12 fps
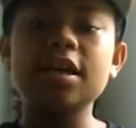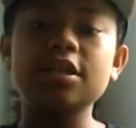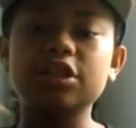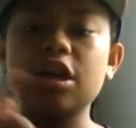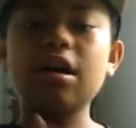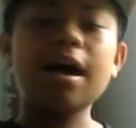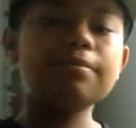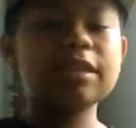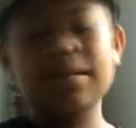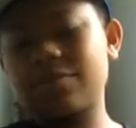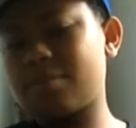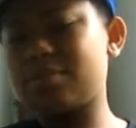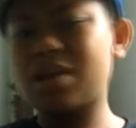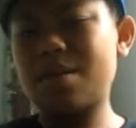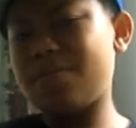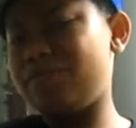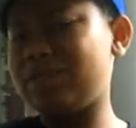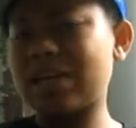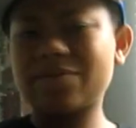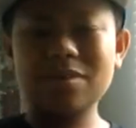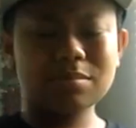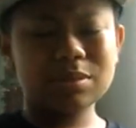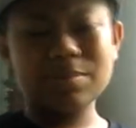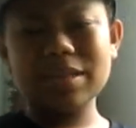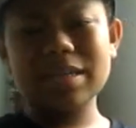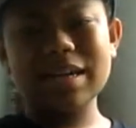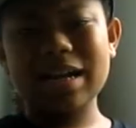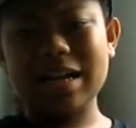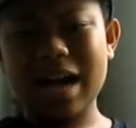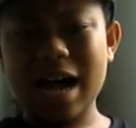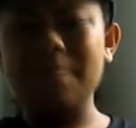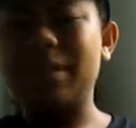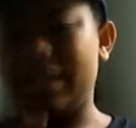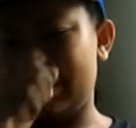So I'm Tech Forums from techforumsmedia.com.